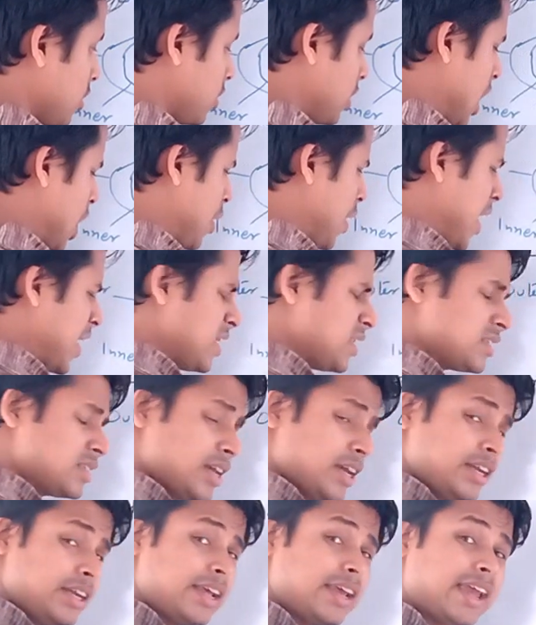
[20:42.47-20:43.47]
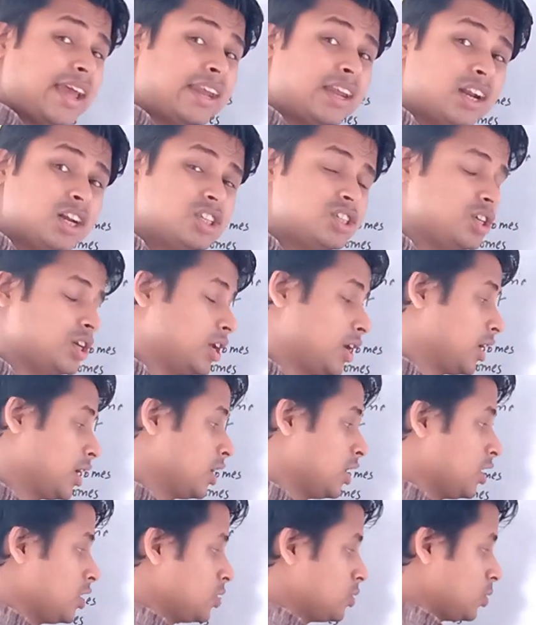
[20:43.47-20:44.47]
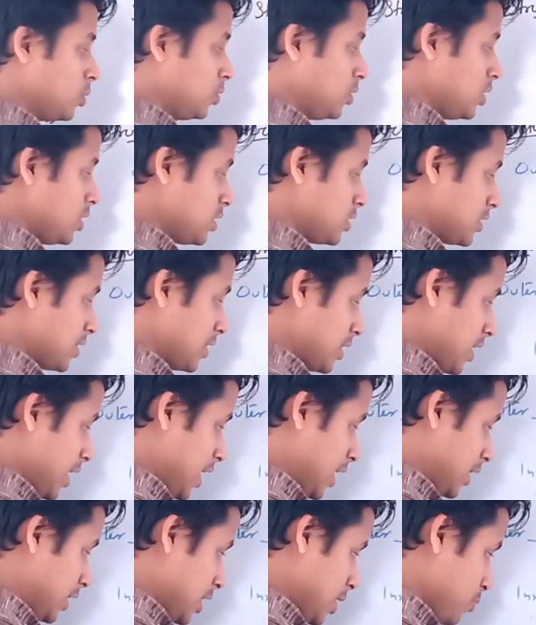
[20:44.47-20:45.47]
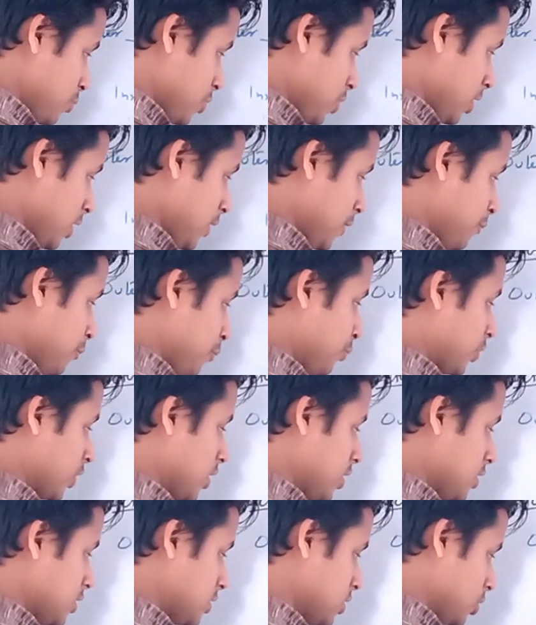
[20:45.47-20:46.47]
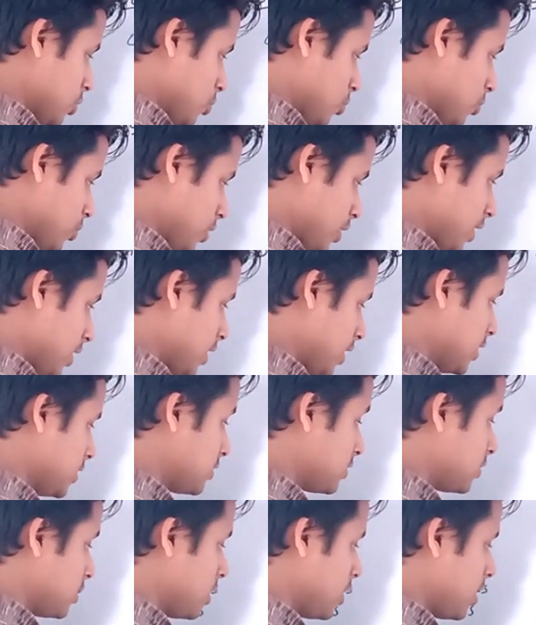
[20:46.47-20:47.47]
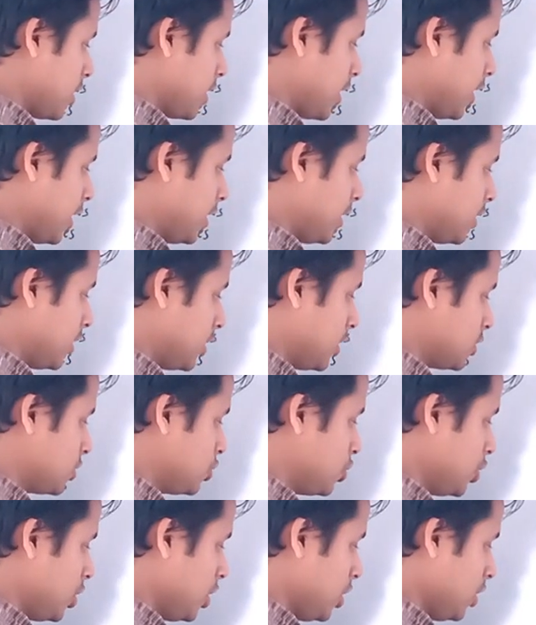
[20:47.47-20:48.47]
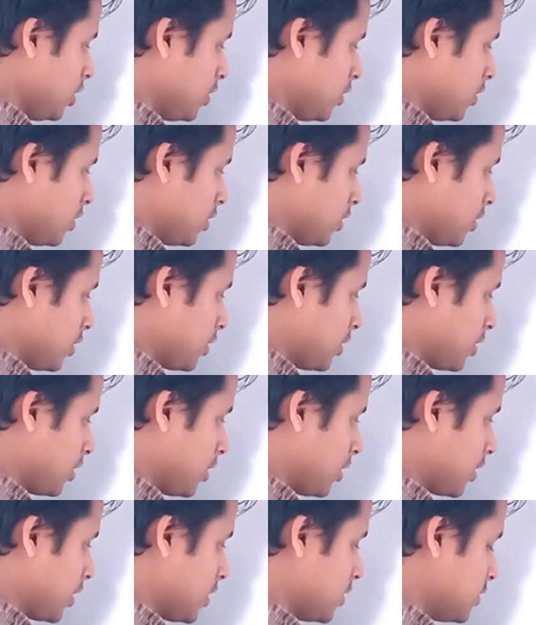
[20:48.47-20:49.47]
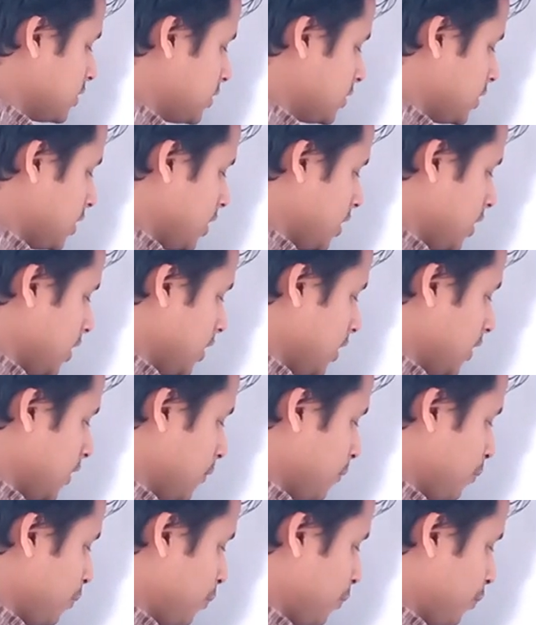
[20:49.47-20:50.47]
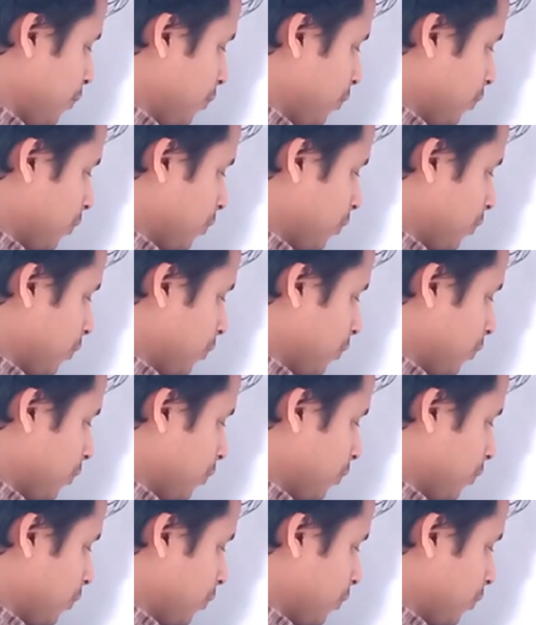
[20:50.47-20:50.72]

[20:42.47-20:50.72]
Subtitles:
Now I said energy. So this ATP is known as the energy currency.